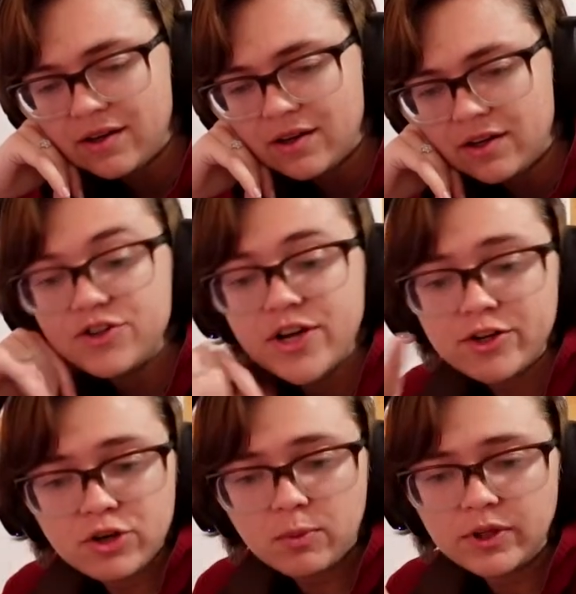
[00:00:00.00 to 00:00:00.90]
Jet Trouble,
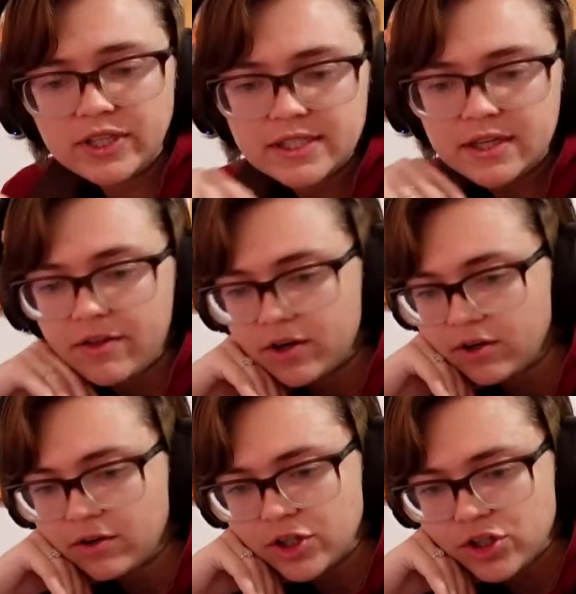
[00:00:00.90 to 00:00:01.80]
he's another
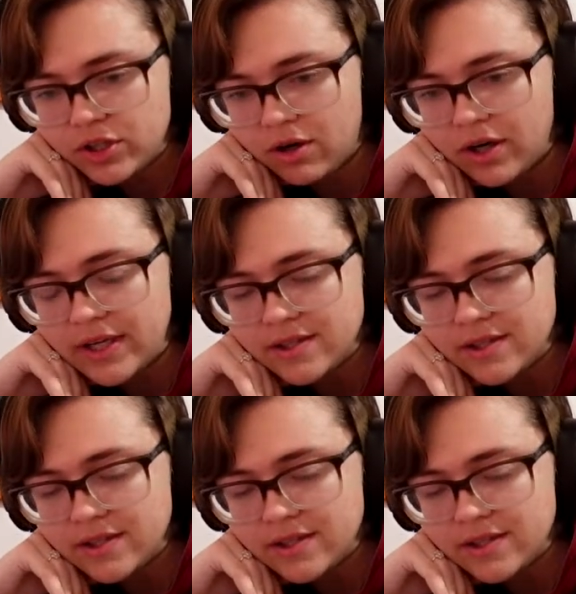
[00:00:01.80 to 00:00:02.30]
Christian artist.